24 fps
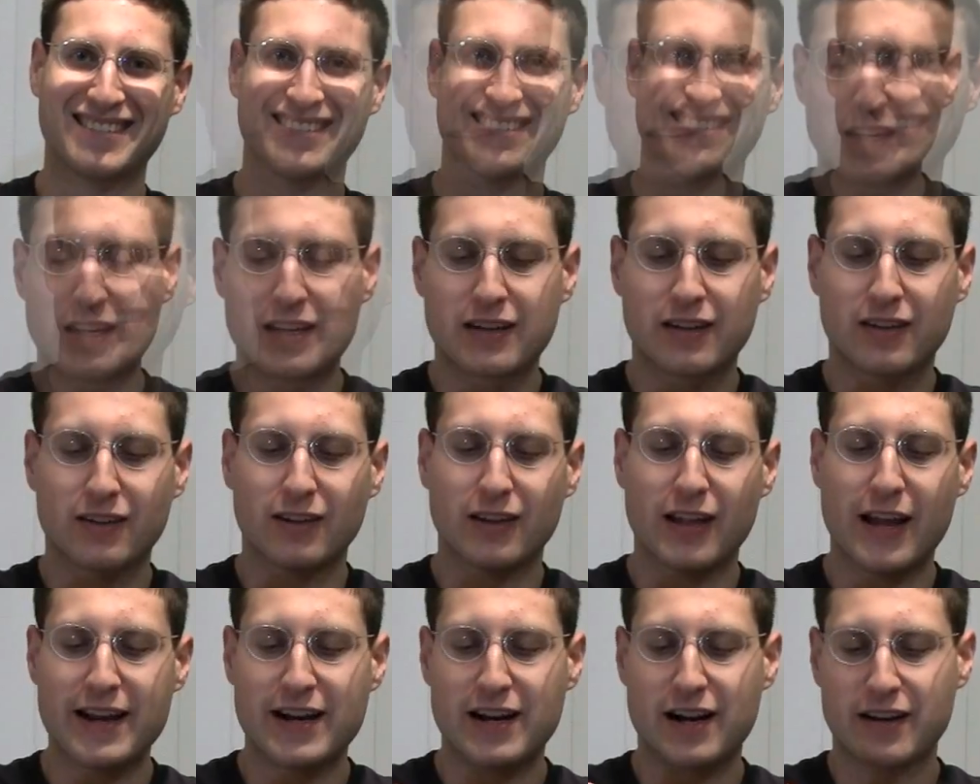The
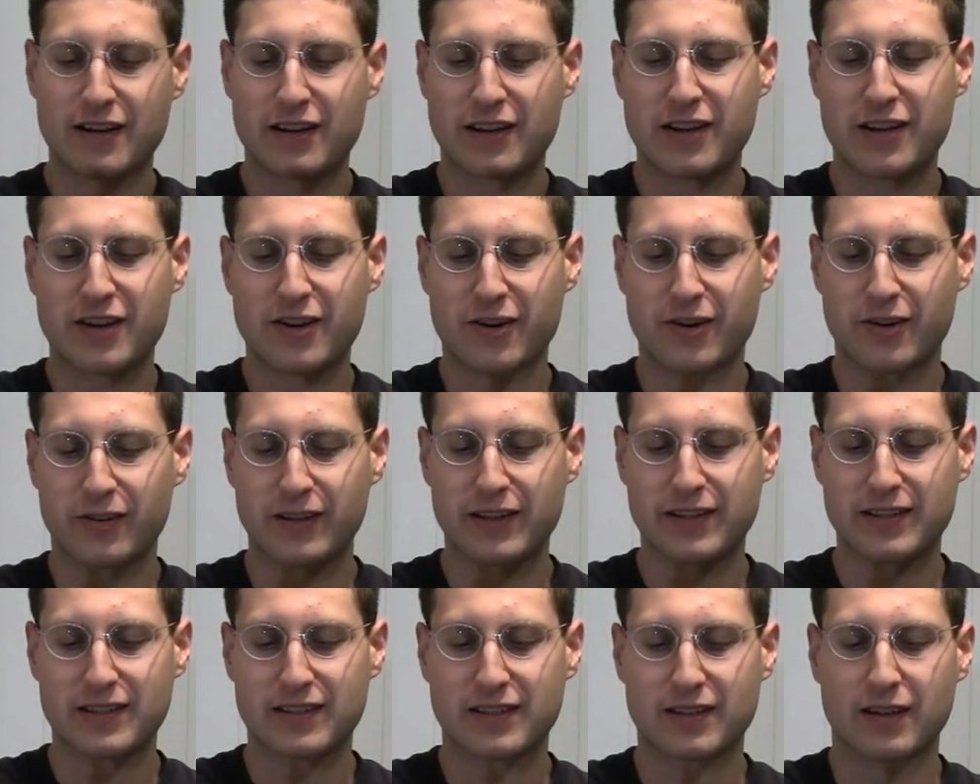light on here,
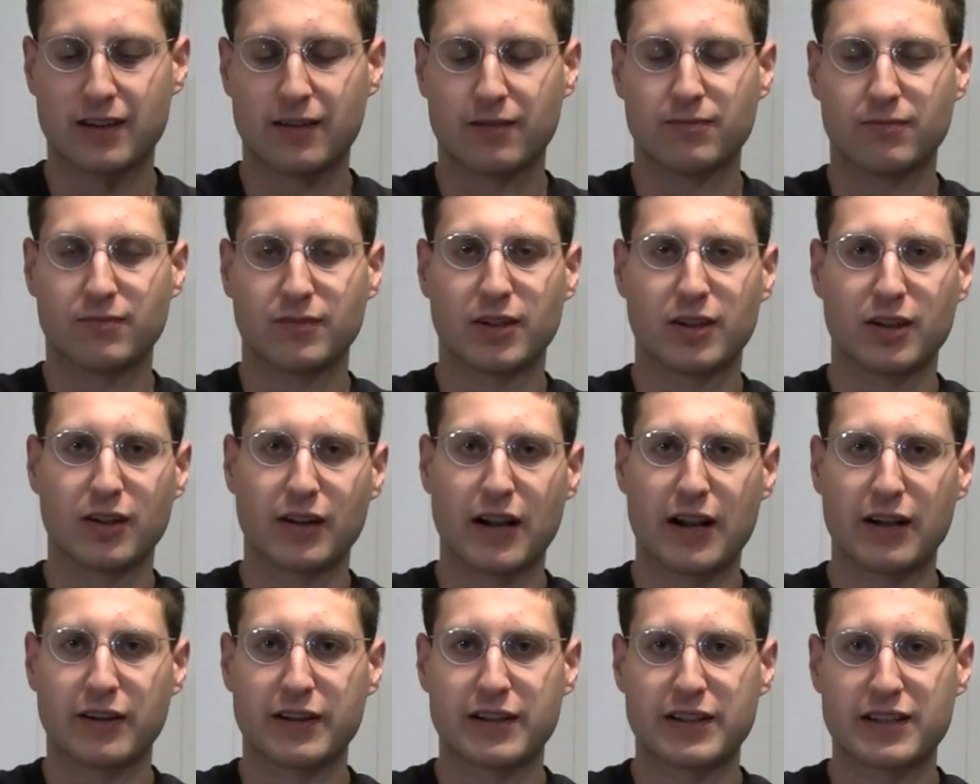this is a
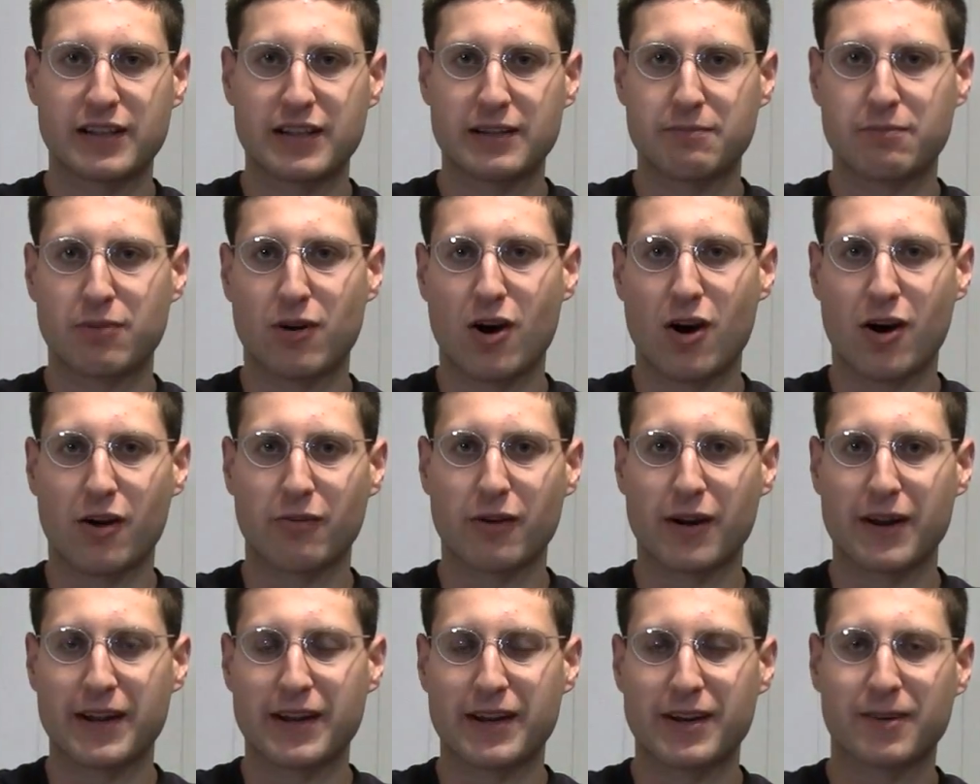little LED bar
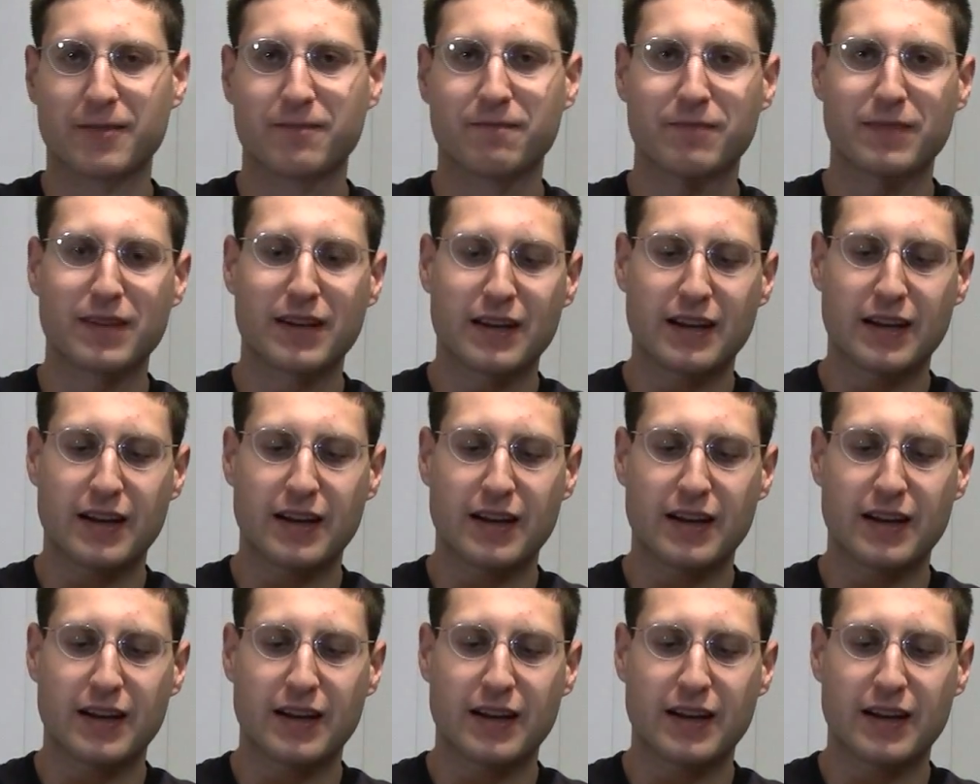right here.